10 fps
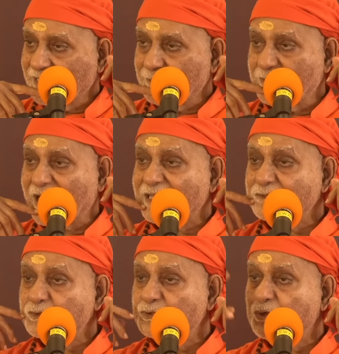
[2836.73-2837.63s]
A
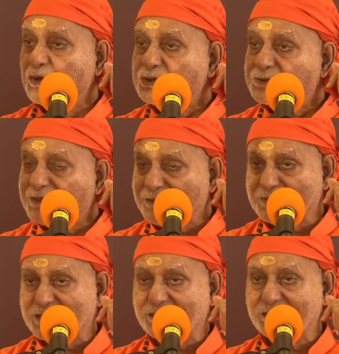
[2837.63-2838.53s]
man who knows
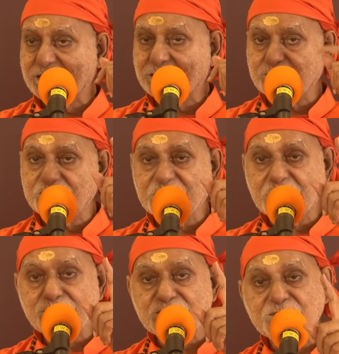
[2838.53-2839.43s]
Brahman
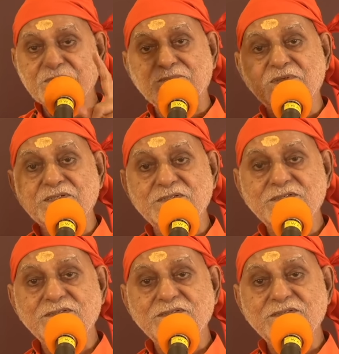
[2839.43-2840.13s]
becomes Brahman.